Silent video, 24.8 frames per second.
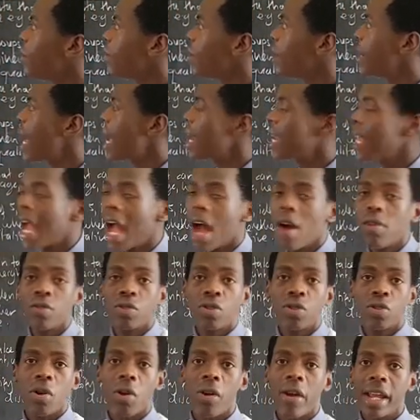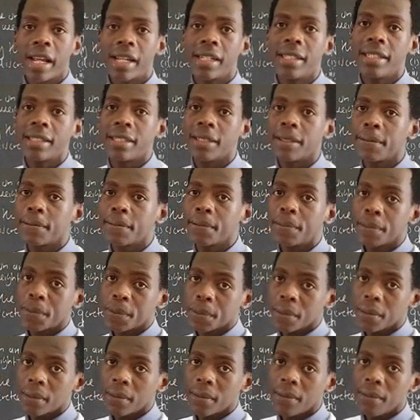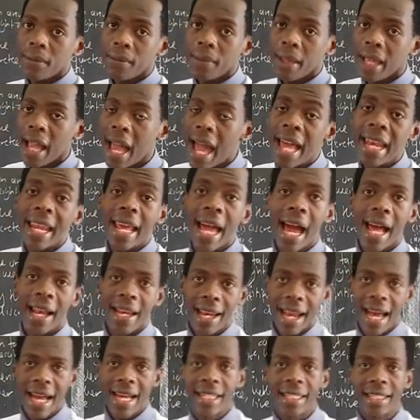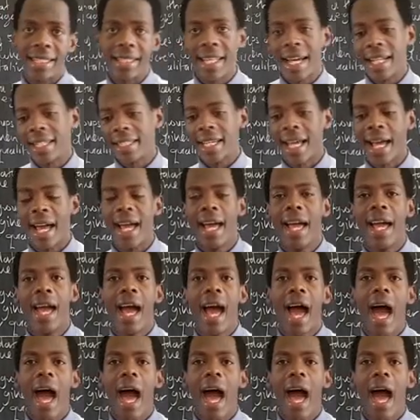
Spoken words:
we learn how to collect and analyze data.